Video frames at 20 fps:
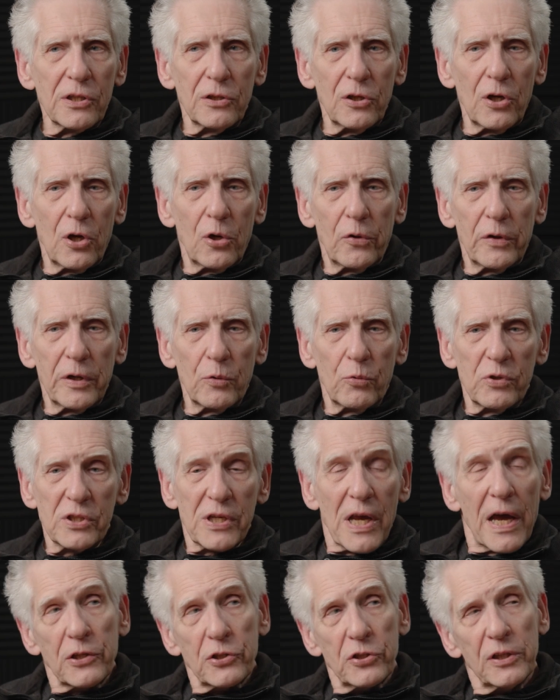and no. It was
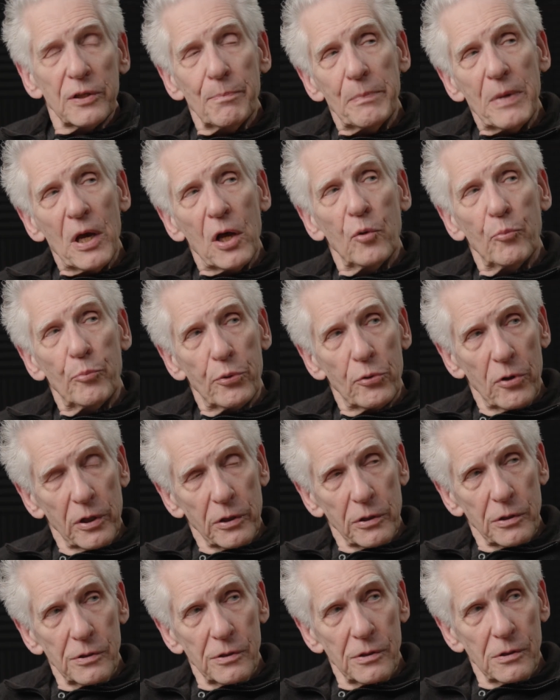actually Mel
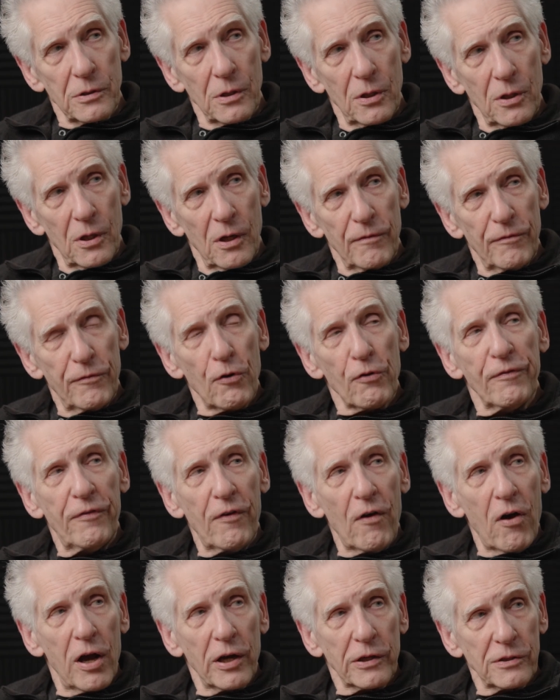Brooks for
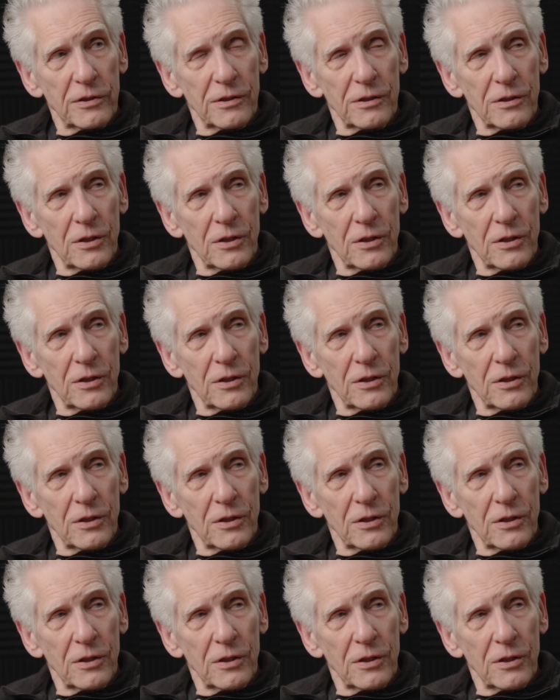Fox.